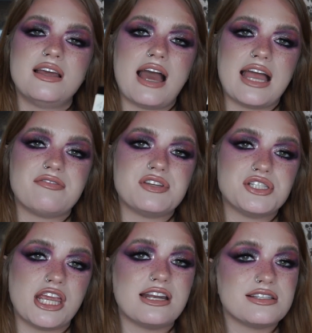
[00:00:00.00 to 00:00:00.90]
I have the
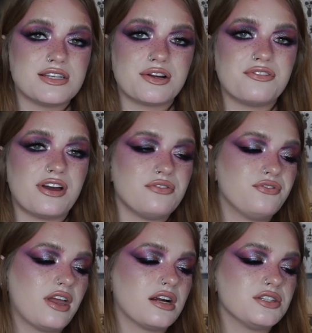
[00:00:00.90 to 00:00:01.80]
shade 05
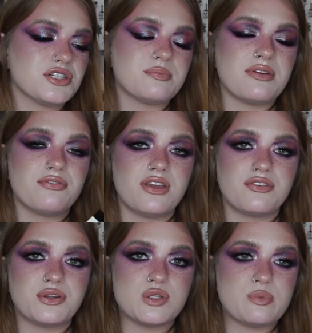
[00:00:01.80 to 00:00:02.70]
Fair. It's just my
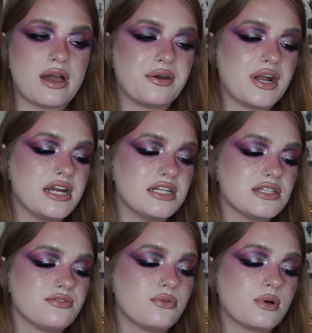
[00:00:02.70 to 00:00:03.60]
favorite loose powder and it's
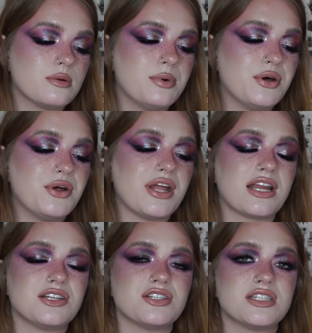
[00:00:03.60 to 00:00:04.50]
affordable and
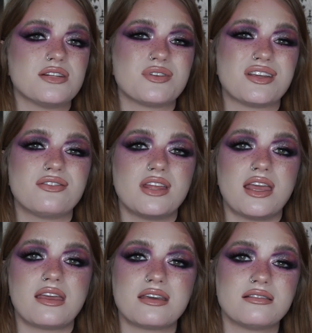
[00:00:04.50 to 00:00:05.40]
I just didn't really feel
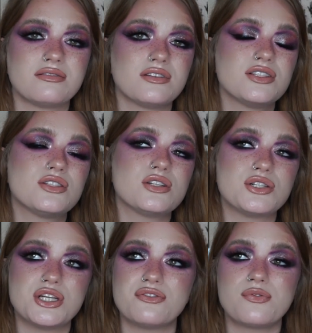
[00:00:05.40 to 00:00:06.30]
like
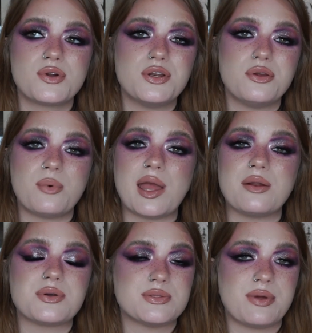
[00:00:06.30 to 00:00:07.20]
searching for a new one
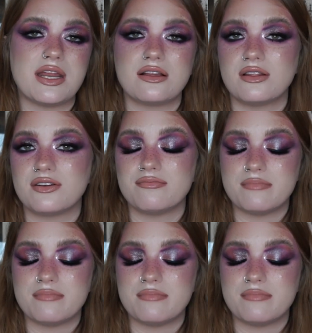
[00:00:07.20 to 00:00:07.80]
or spending a lot of